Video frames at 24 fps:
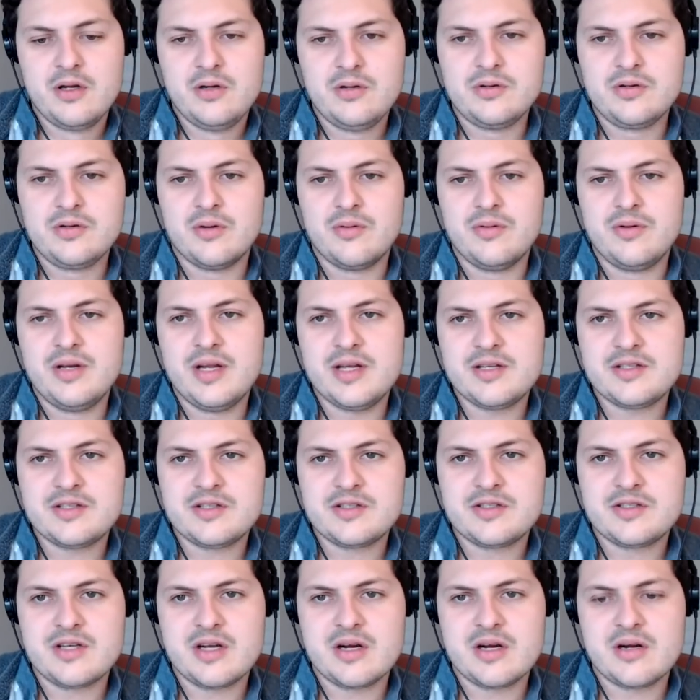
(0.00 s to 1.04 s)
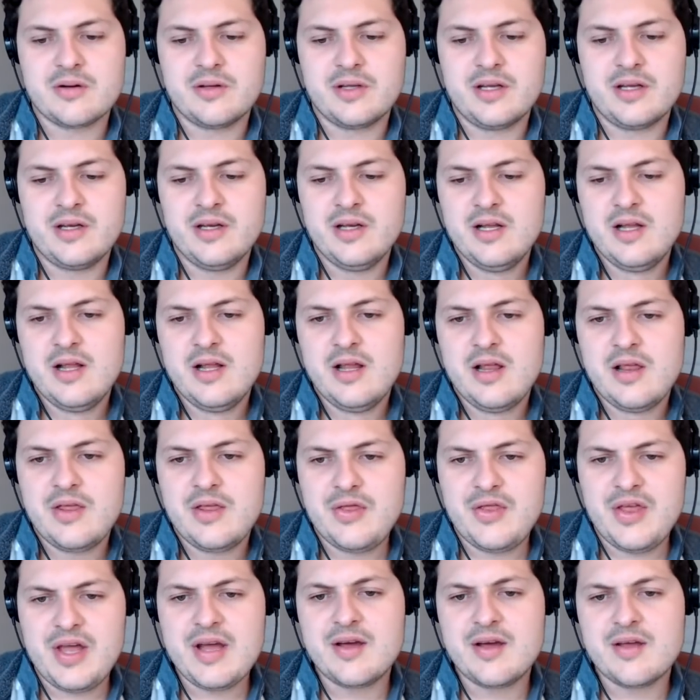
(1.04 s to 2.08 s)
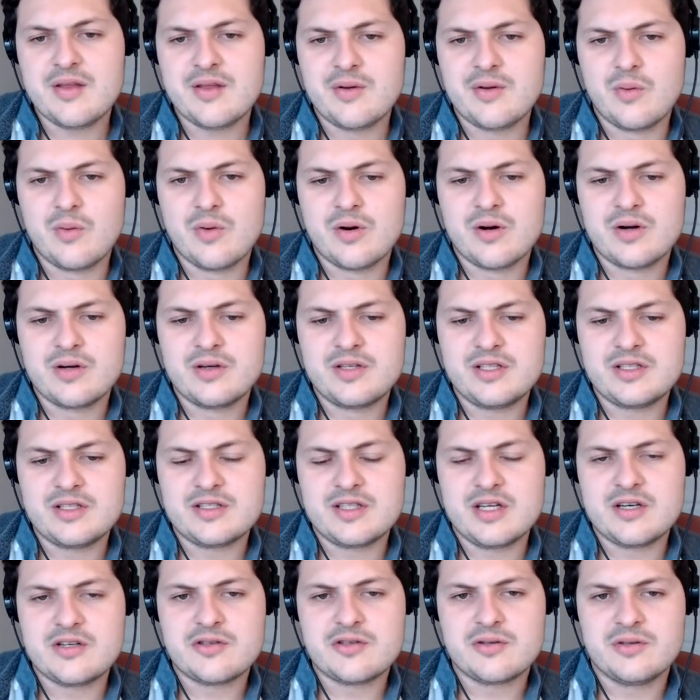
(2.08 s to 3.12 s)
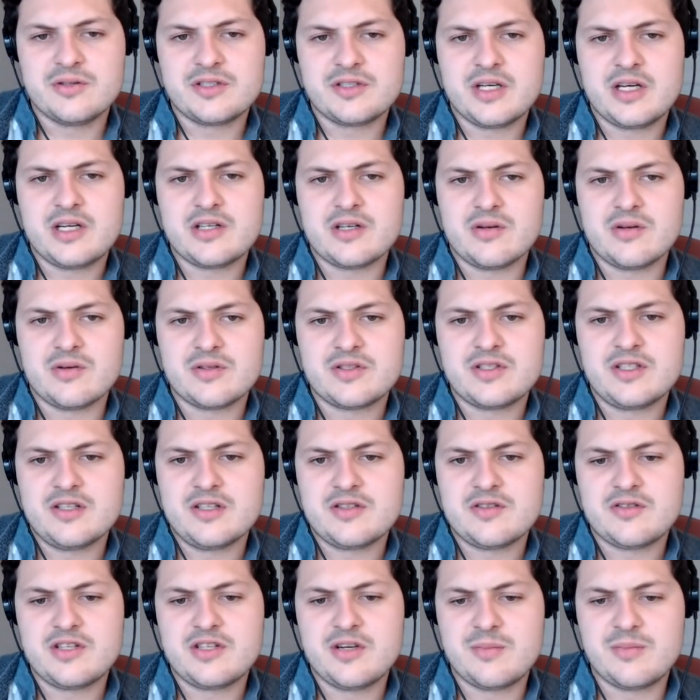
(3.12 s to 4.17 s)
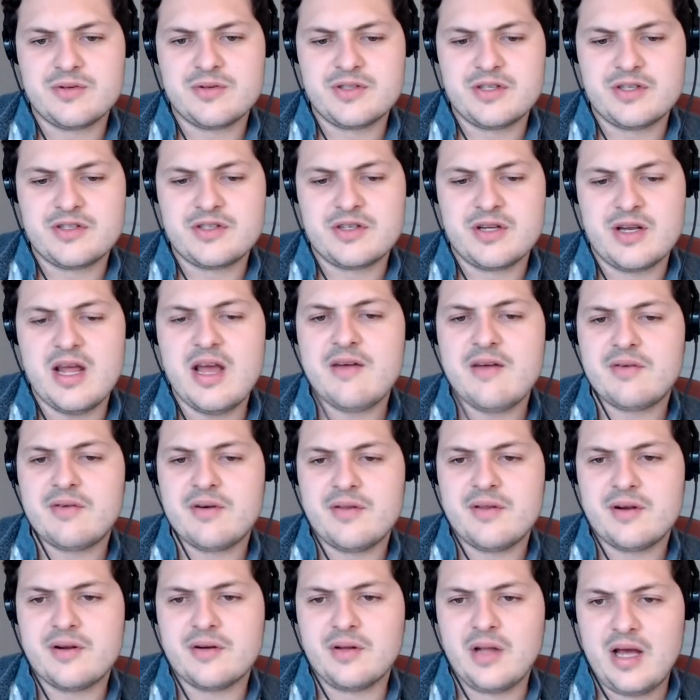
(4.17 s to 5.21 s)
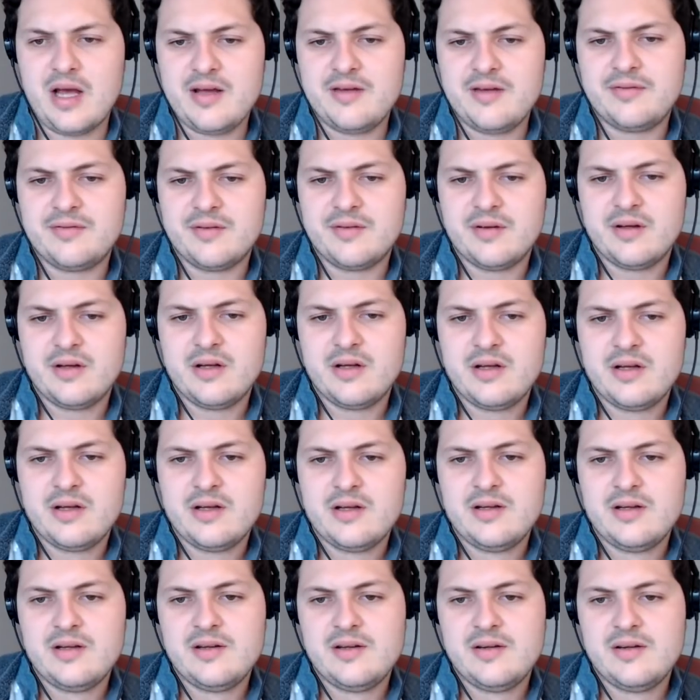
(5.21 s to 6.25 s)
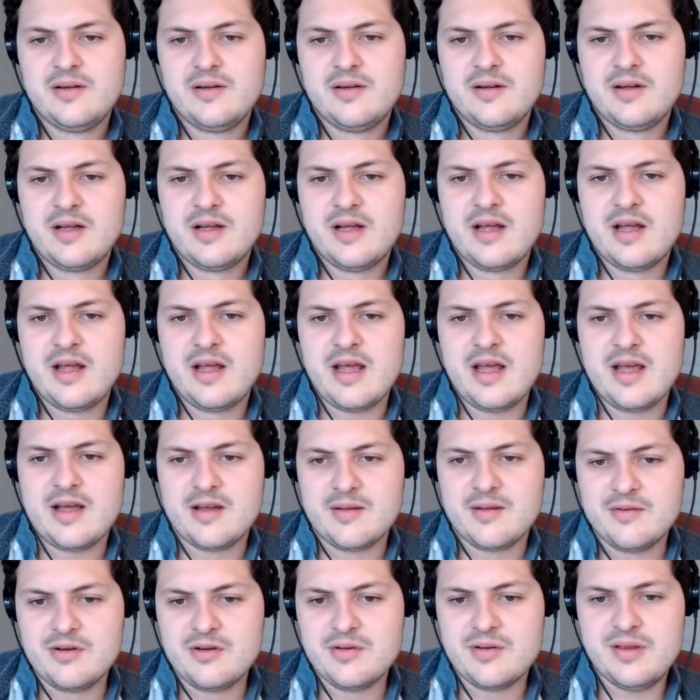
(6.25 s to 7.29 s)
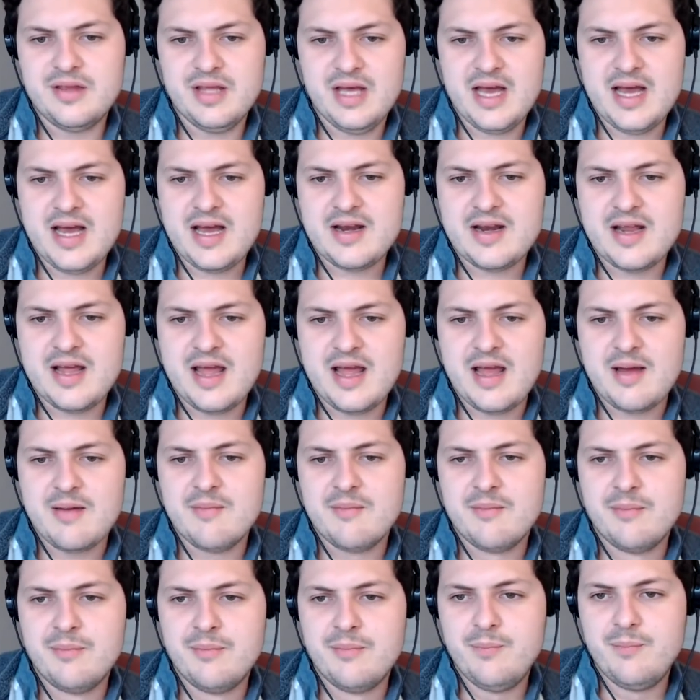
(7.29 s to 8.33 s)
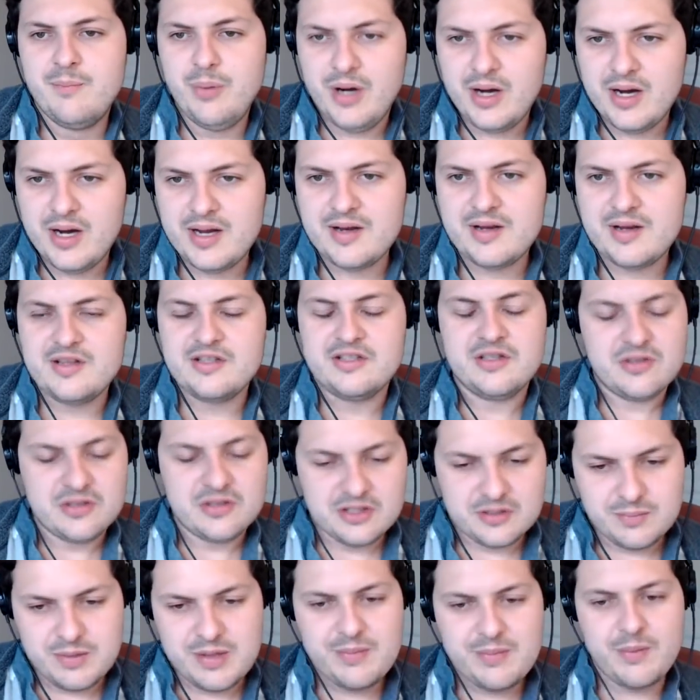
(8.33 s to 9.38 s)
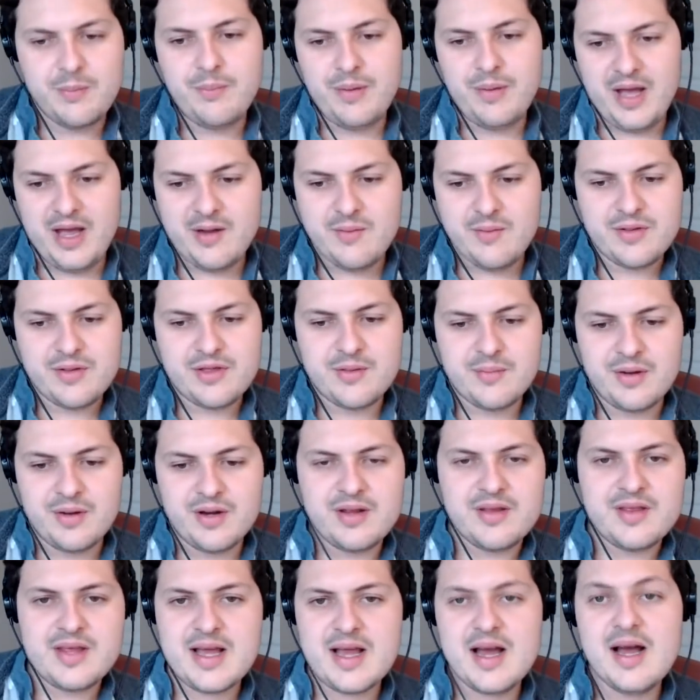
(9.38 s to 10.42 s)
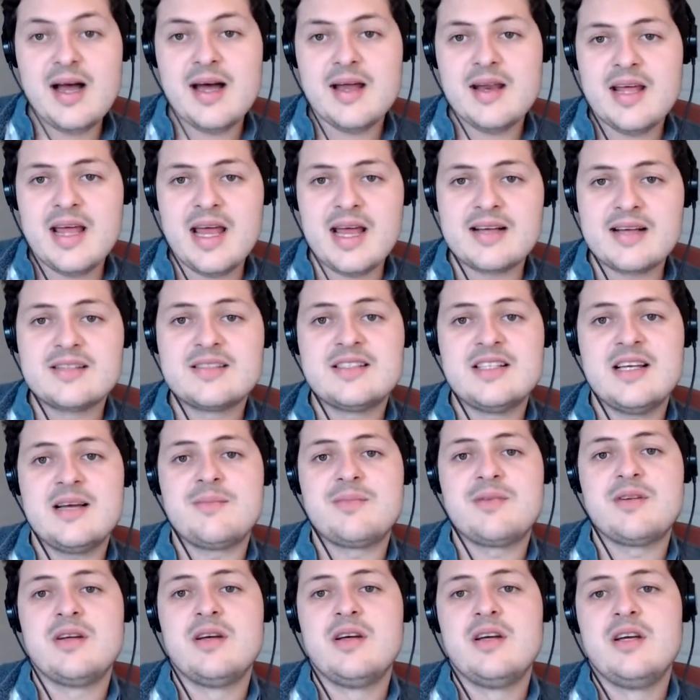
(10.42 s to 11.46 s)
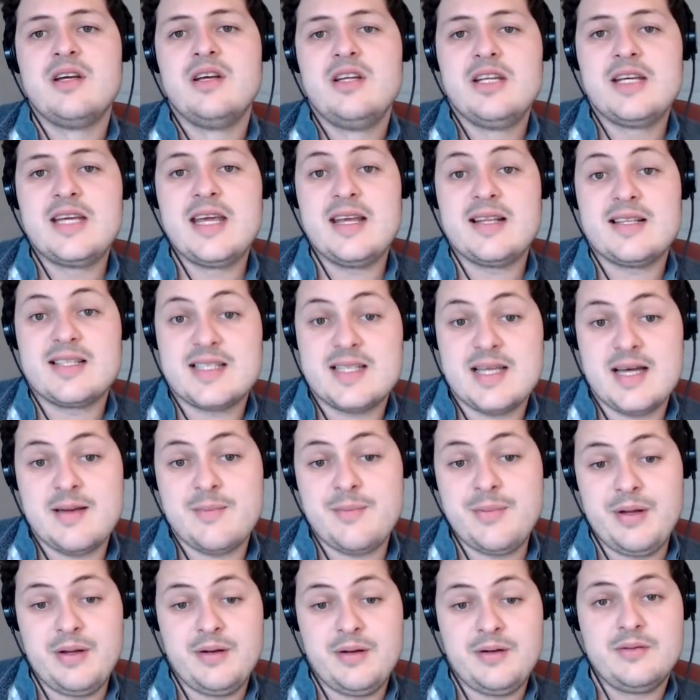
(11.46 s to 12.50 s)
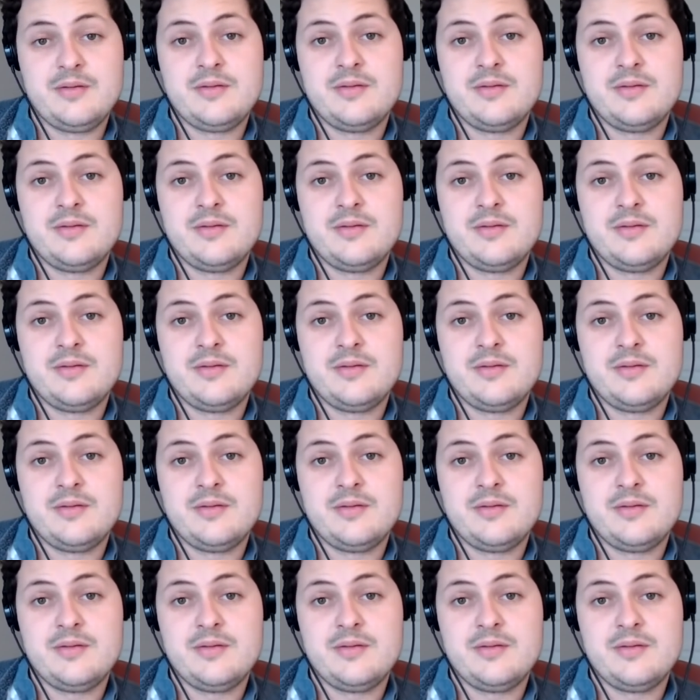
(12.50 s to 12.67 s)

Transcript: who don't necessarily think the word decentralization or censorship resistant ever in their life. It can do that. But so just people pay with the money they got, except you can't stop it.